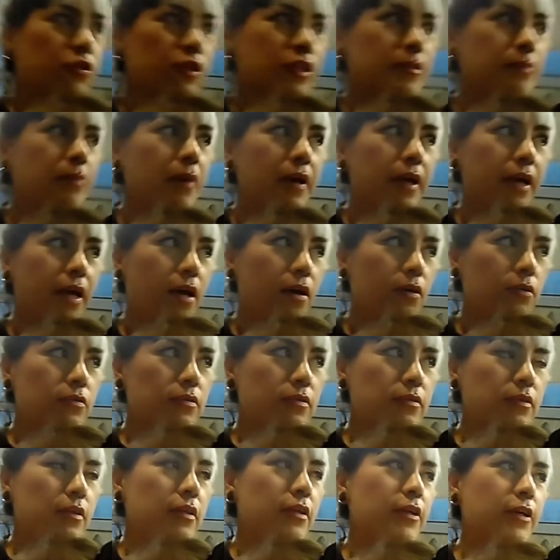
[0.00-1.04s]
take the train to my
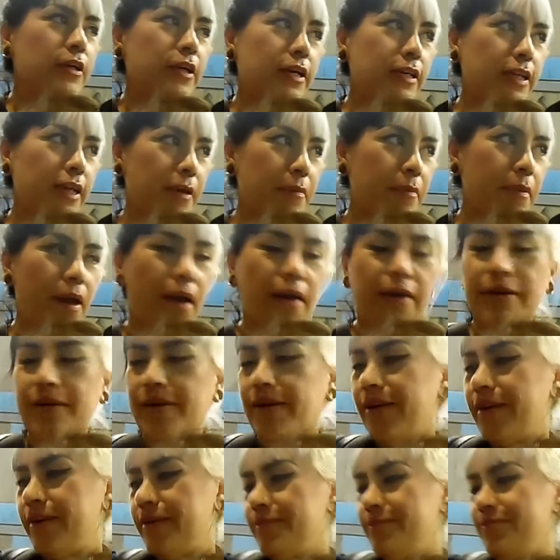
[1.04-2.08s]
house, and you guys take it back.
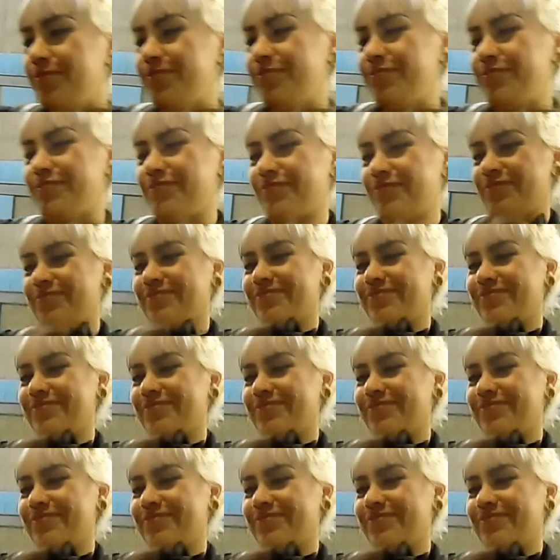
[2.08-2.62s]
Yes, yes,